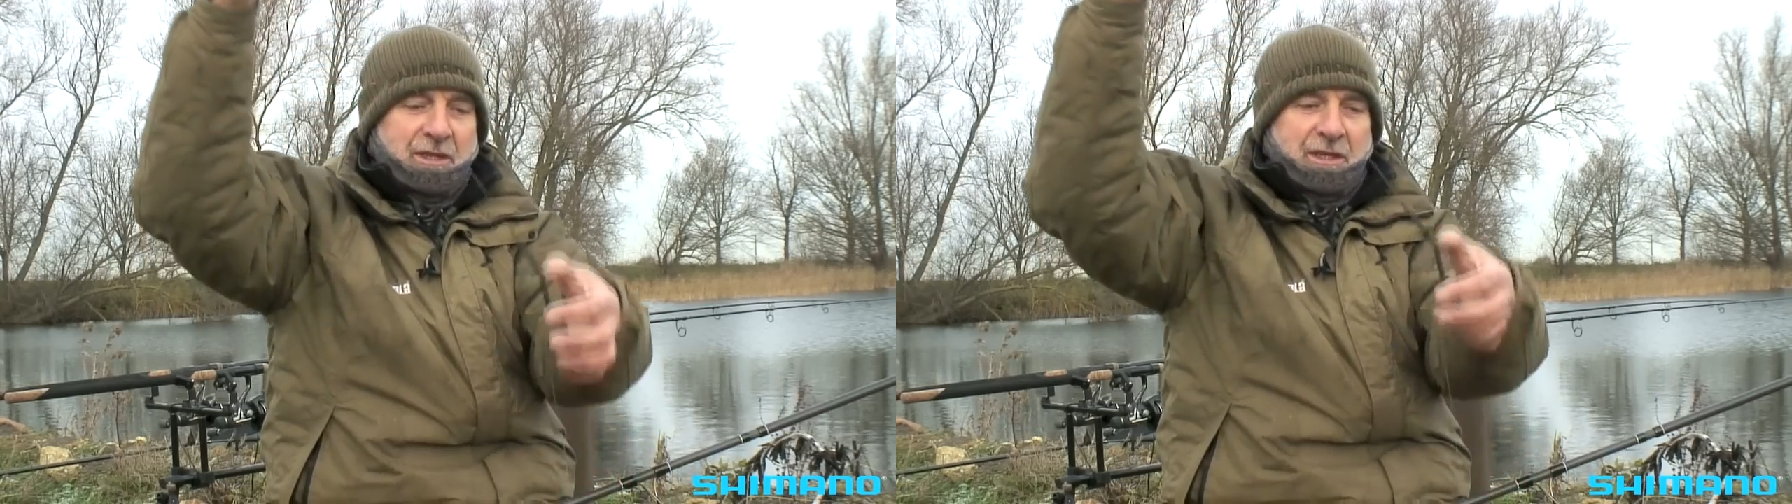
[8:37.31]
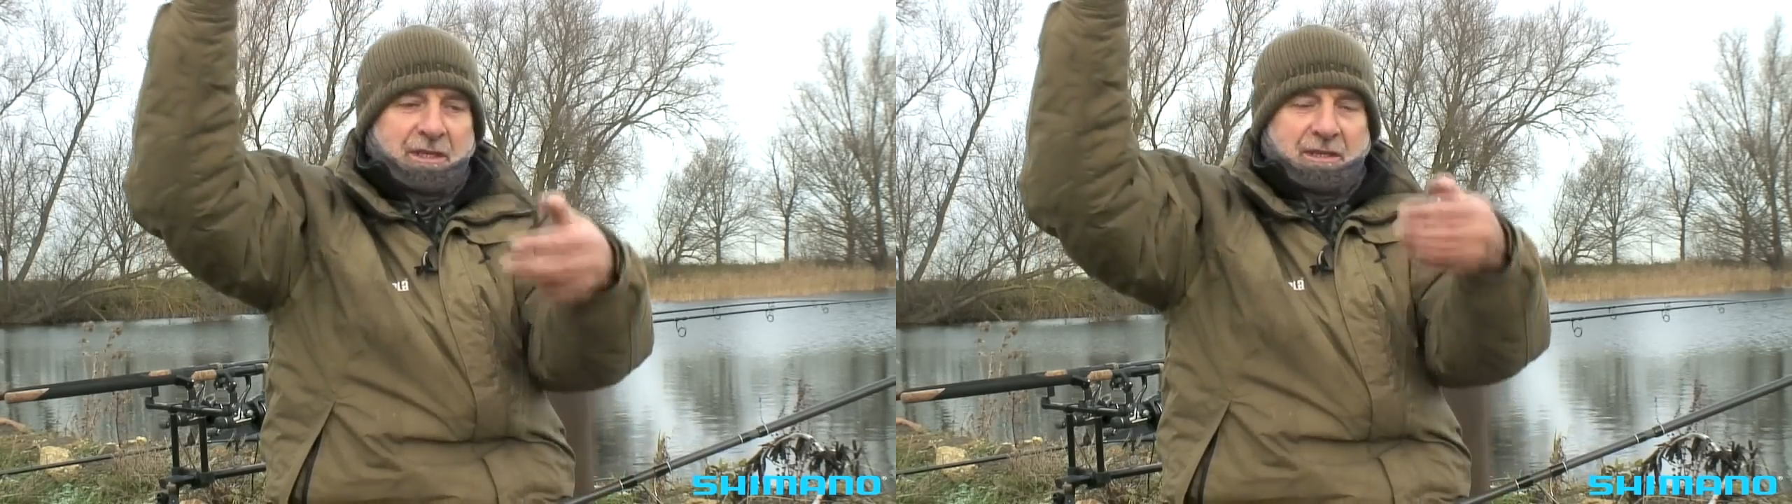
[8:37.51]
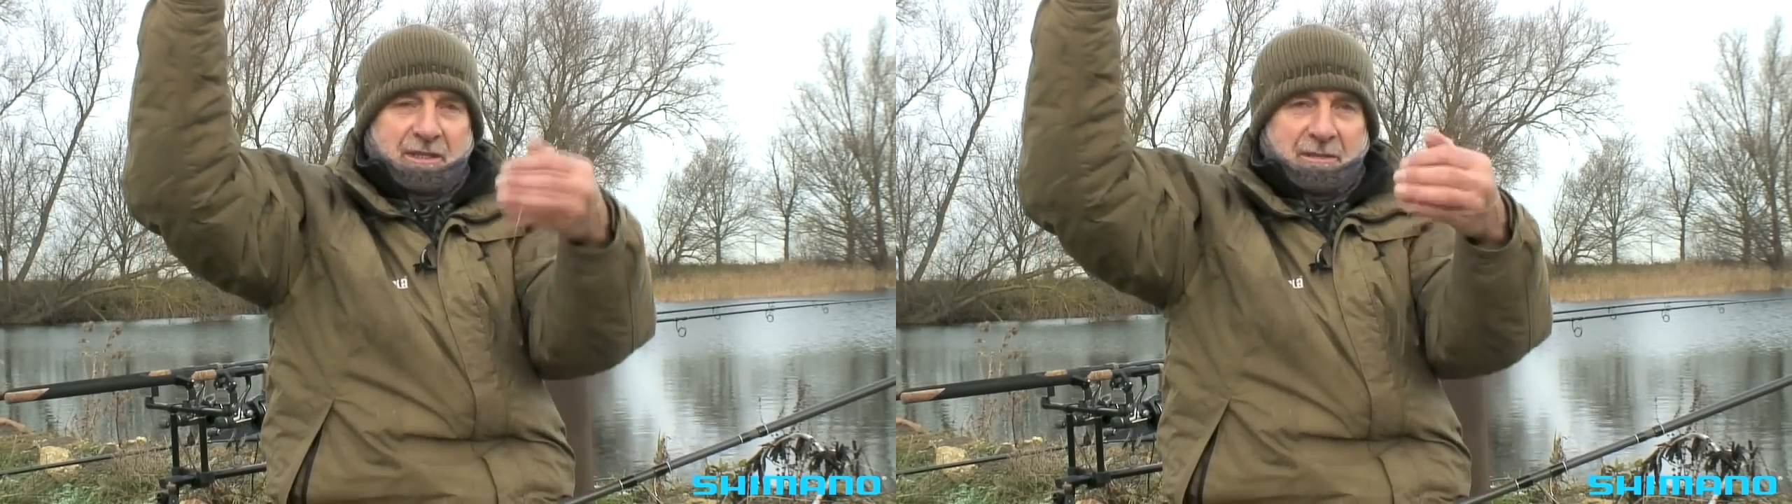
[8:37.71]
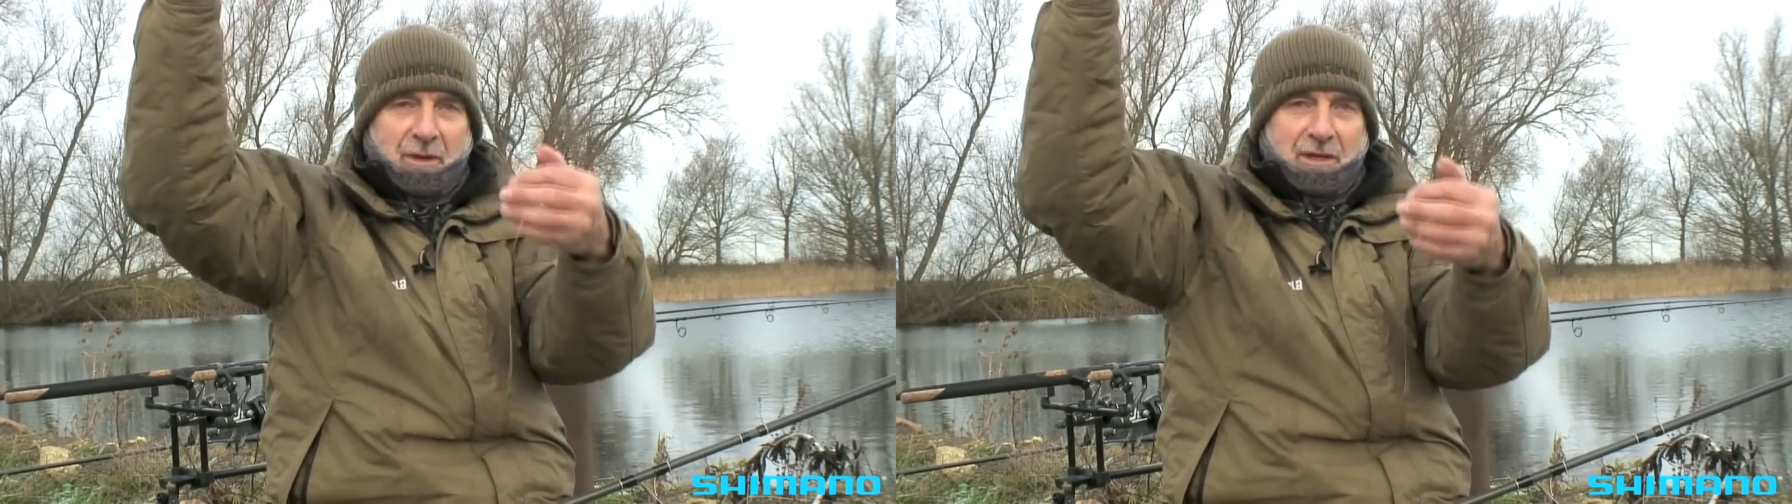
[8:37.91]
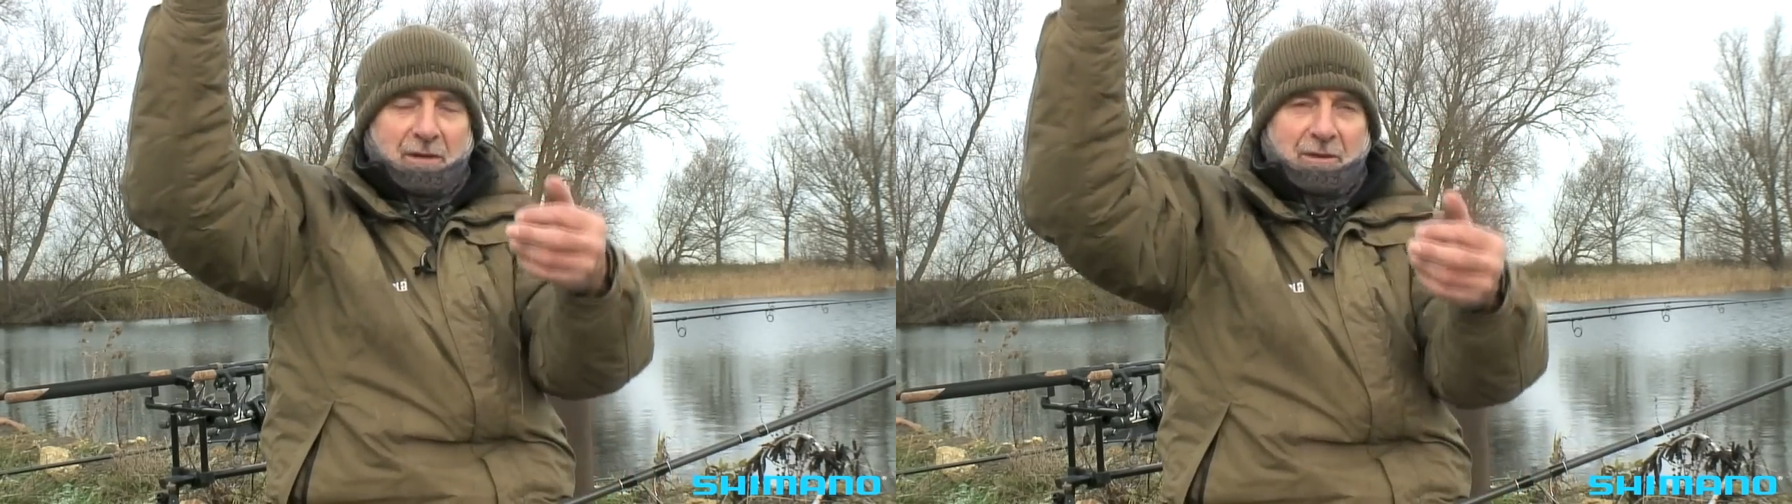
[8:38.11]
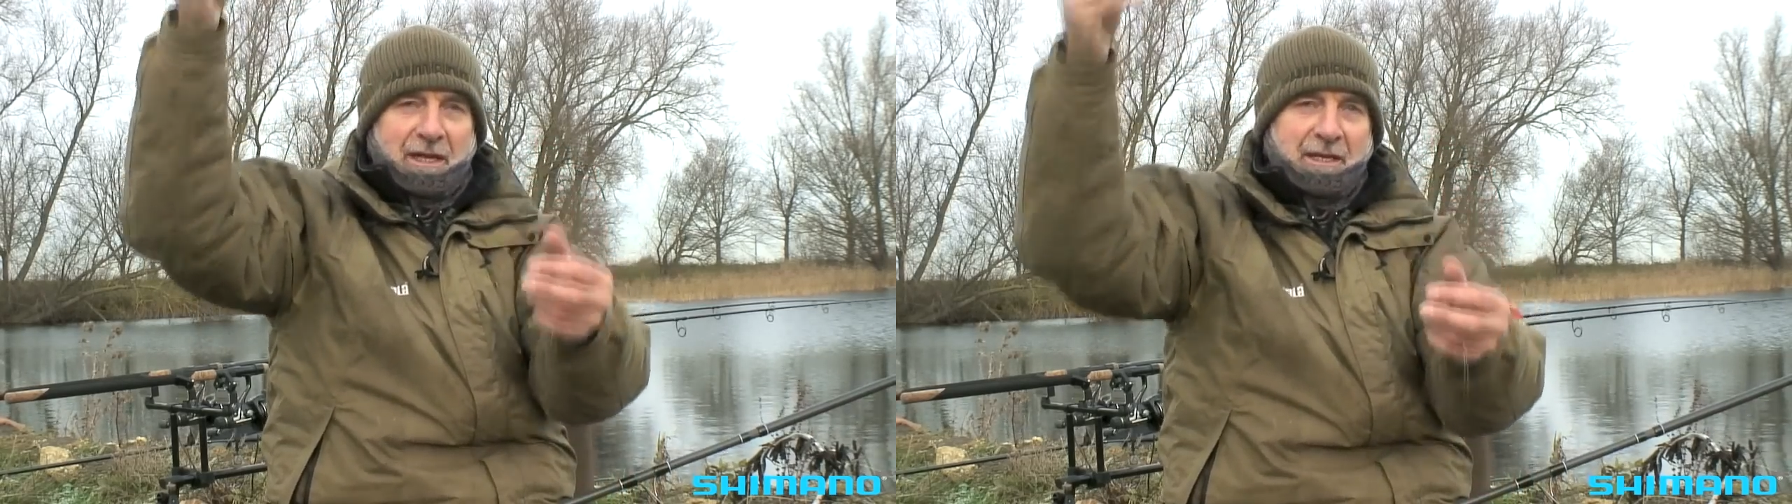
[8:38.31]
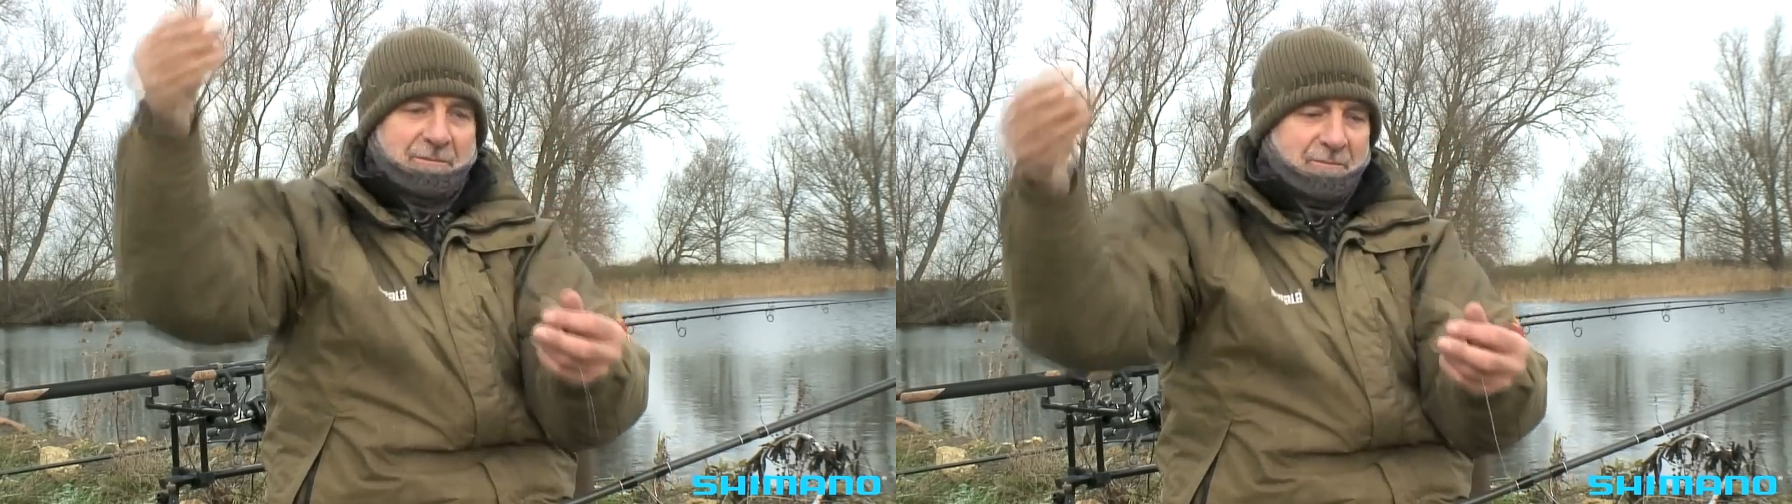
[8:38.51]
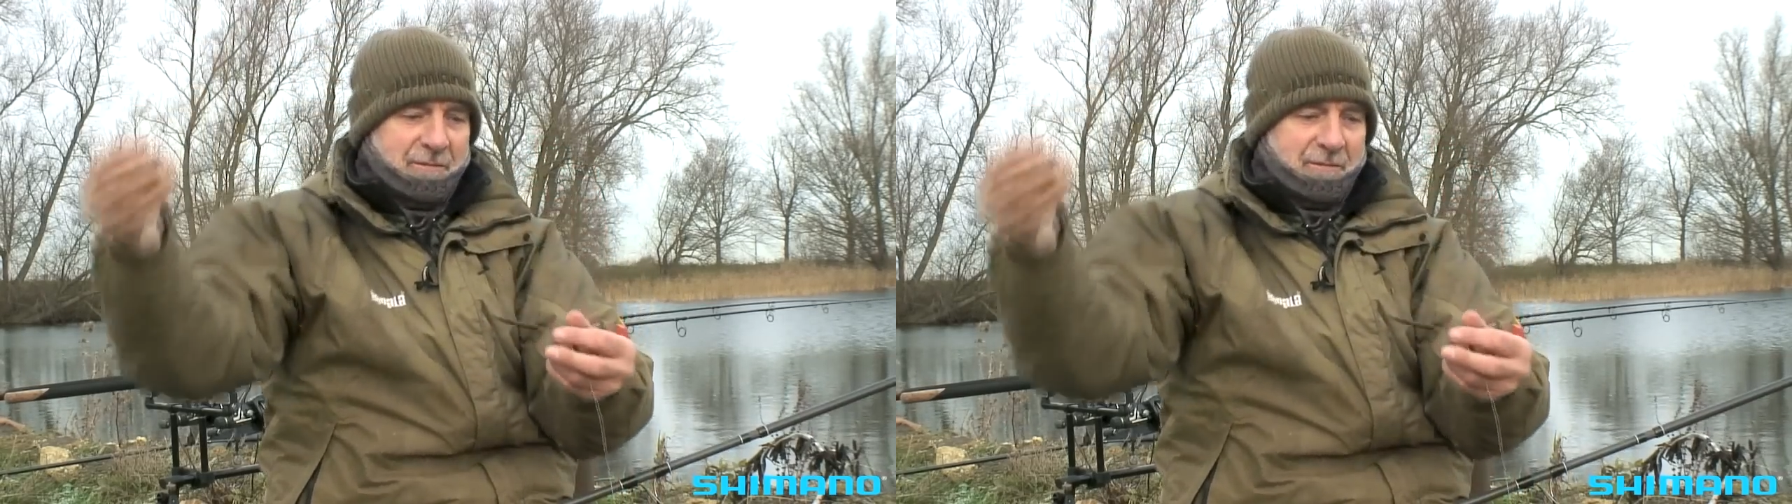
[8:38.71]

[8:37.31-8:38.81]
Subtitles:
the mono link.